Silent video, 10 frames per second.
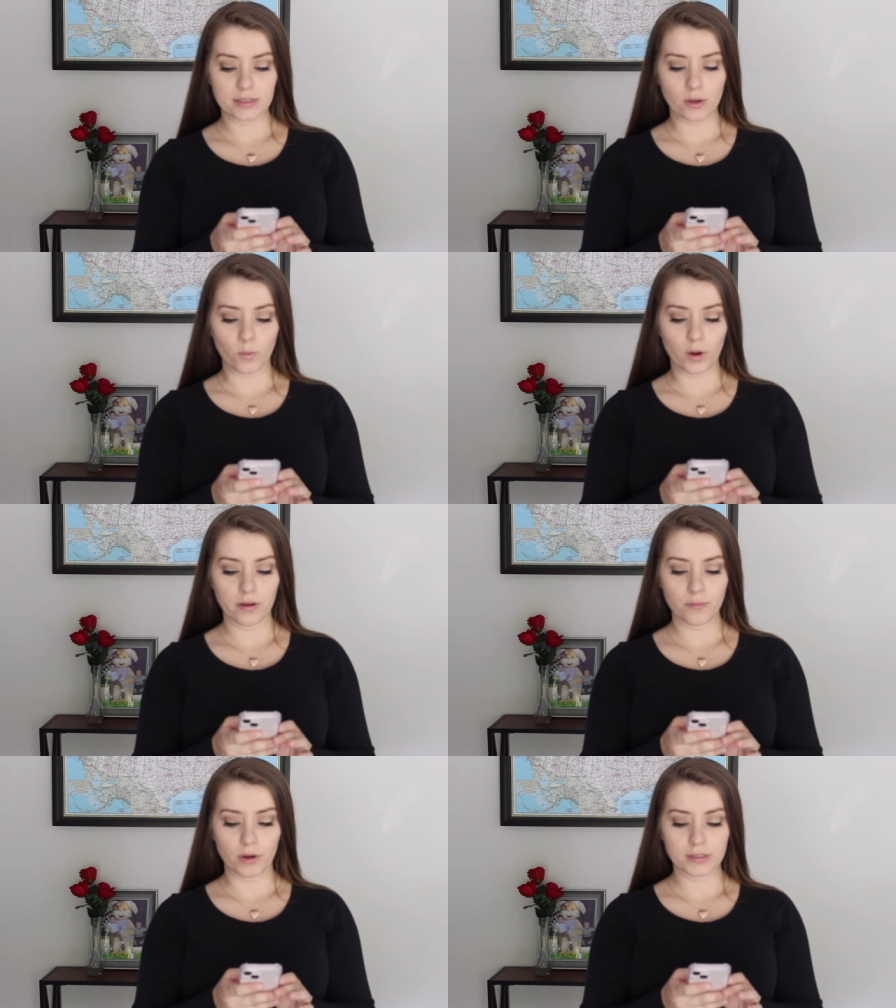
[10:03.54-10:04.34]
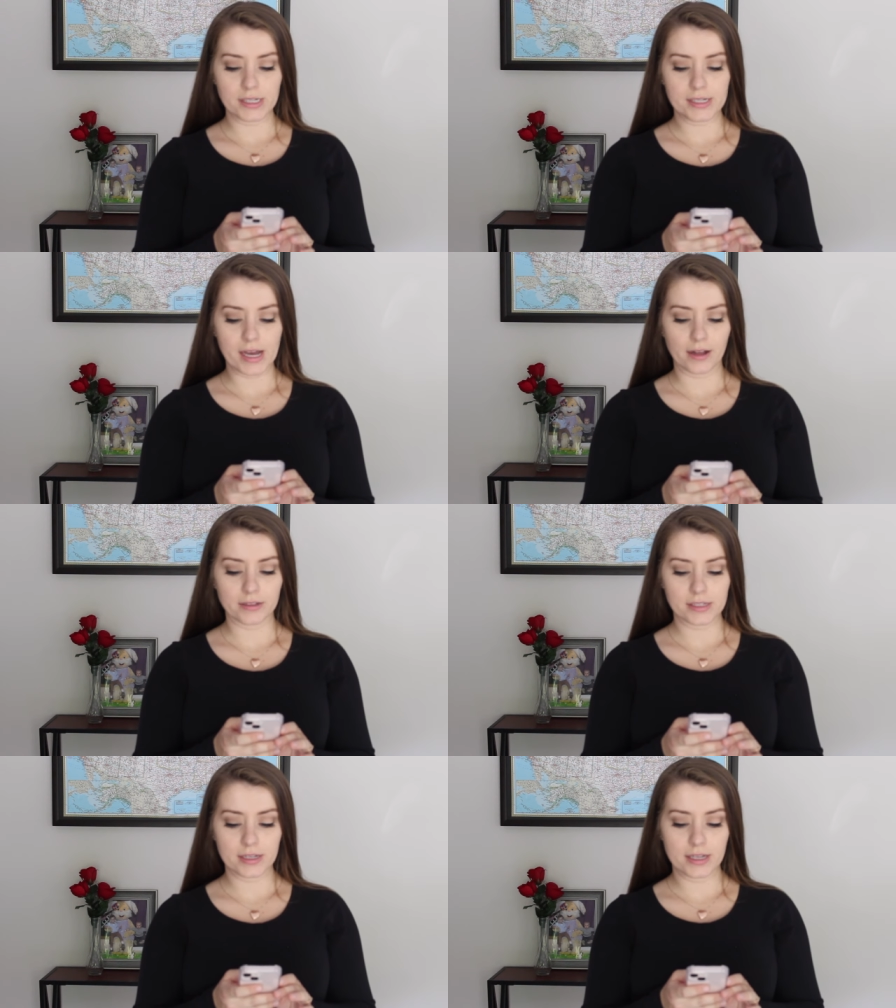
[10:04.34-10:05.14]
is a one
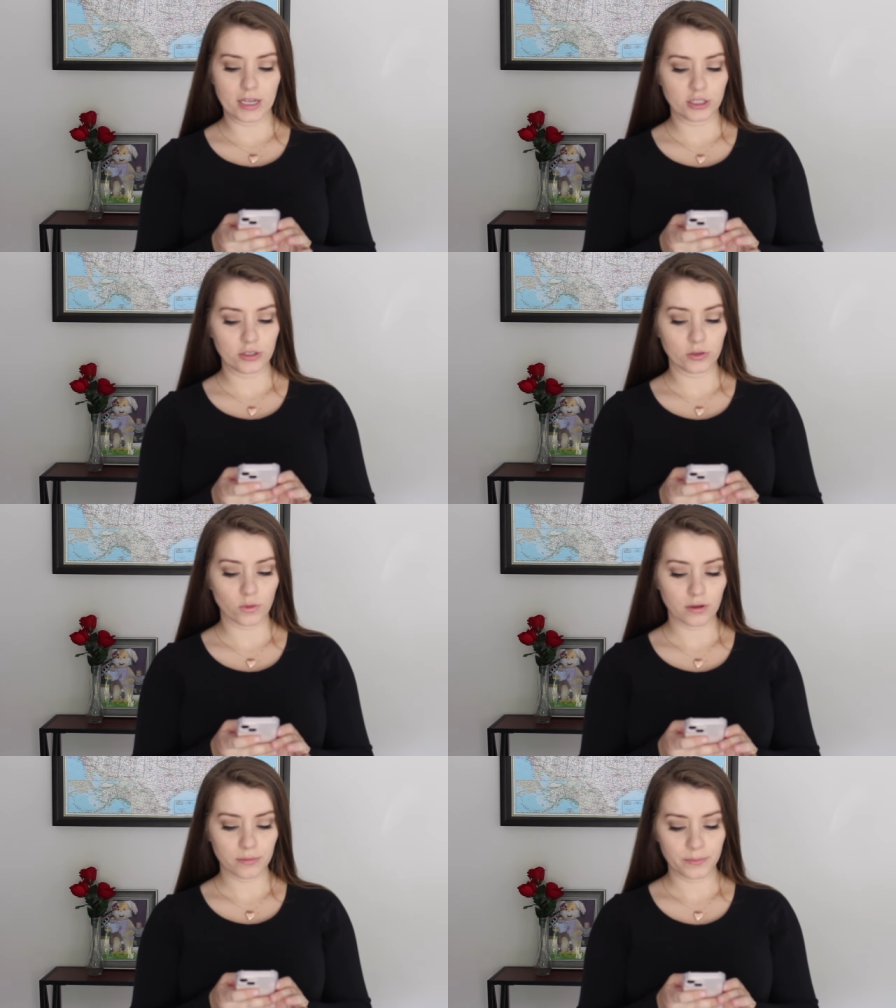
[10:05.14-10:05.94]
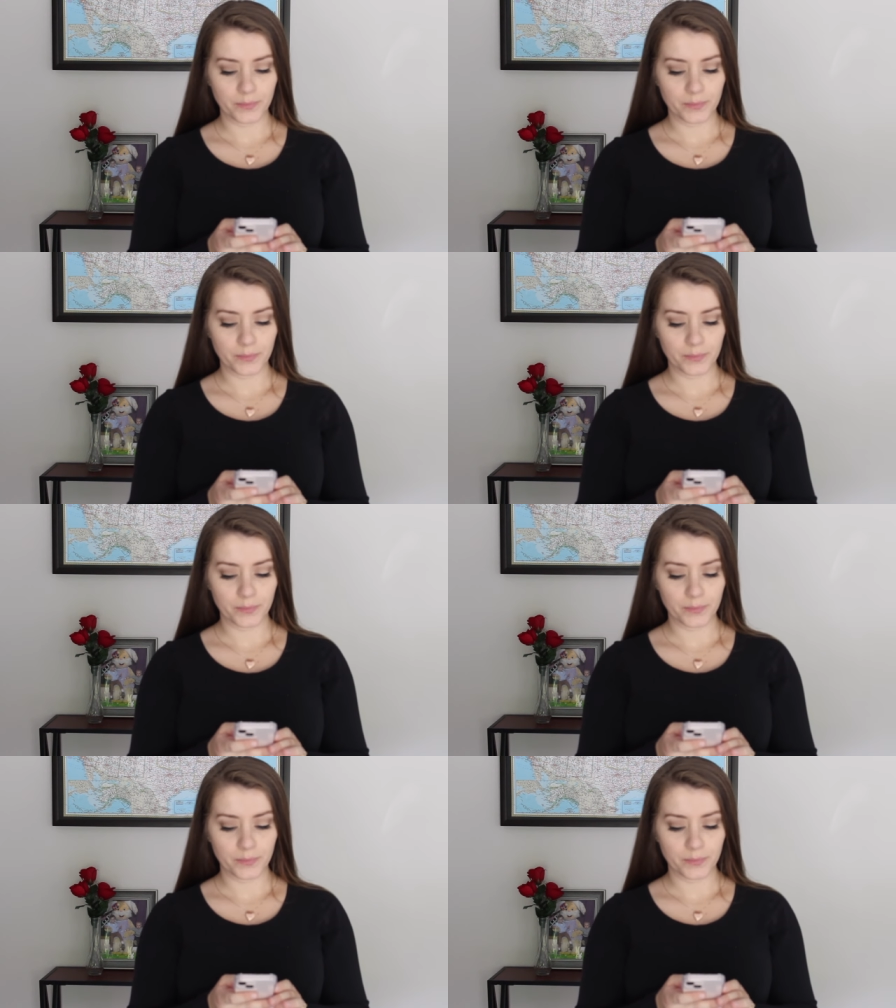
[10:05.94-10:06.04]
multi-talented kitchen tool.